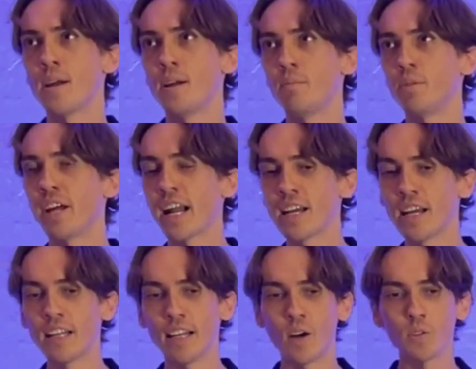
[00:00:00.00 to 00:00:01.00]
But that uh,
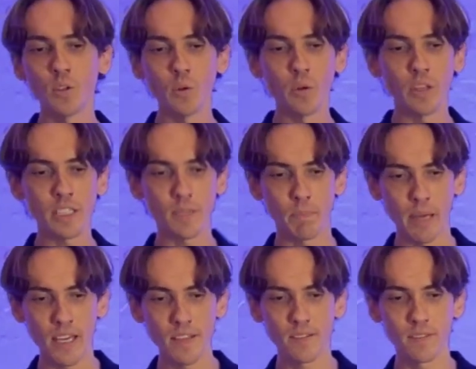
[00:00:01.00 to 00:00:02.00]
allows you the
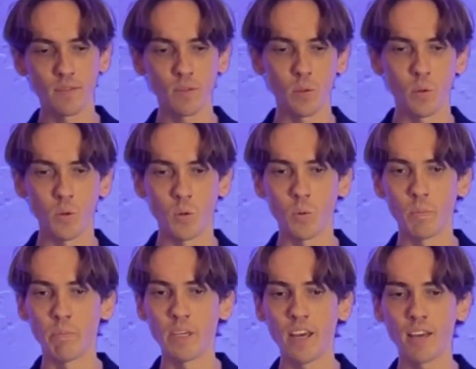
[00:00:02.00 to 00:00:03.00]
space to
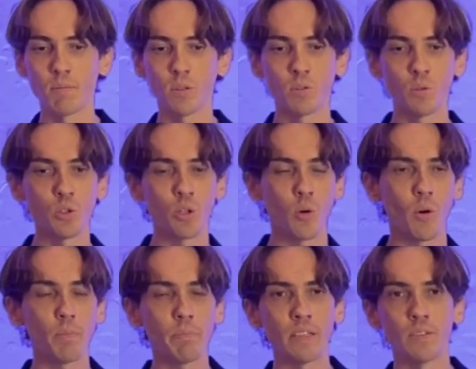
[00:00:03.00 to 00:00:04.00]
be able to show
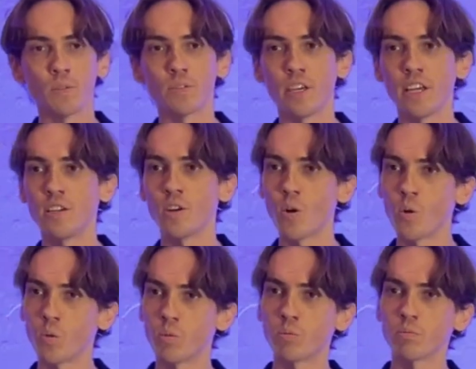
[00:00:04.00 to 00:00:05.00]
up and to say
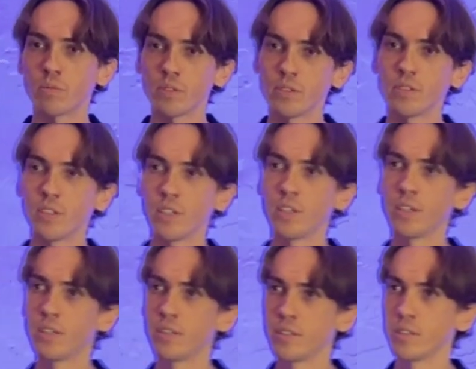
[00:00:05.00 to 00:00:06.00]
no,
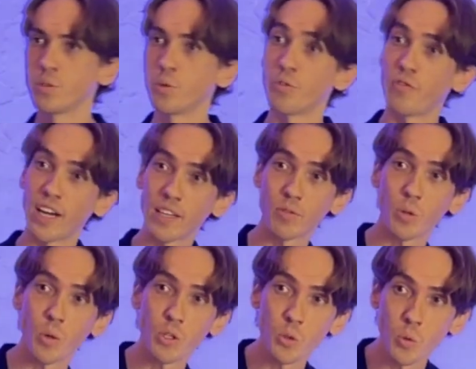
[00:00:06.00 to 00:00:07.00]
to fight for
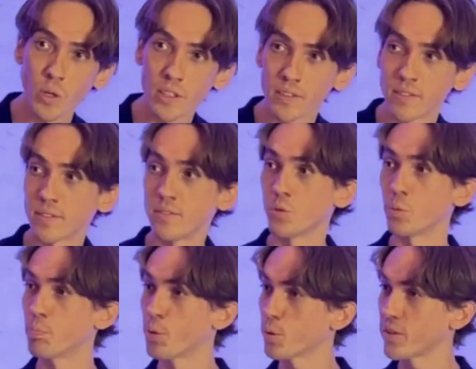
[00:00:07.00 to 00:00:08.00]
what you want, to
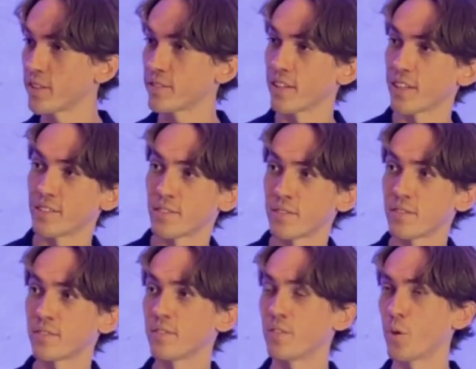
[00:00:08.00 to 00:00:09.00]
protest
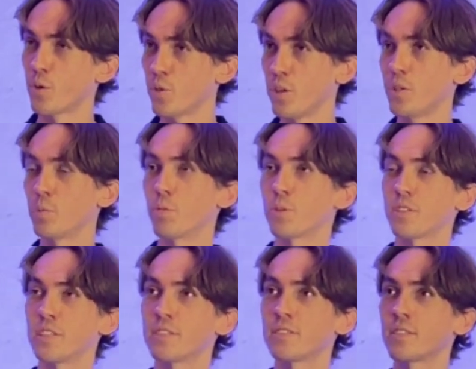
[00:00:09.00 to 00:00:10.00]
against those you need to
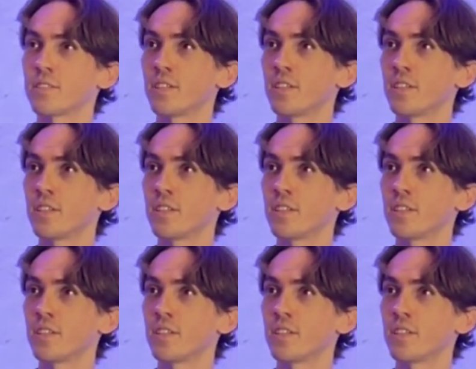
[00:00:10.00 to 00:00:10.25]
protest.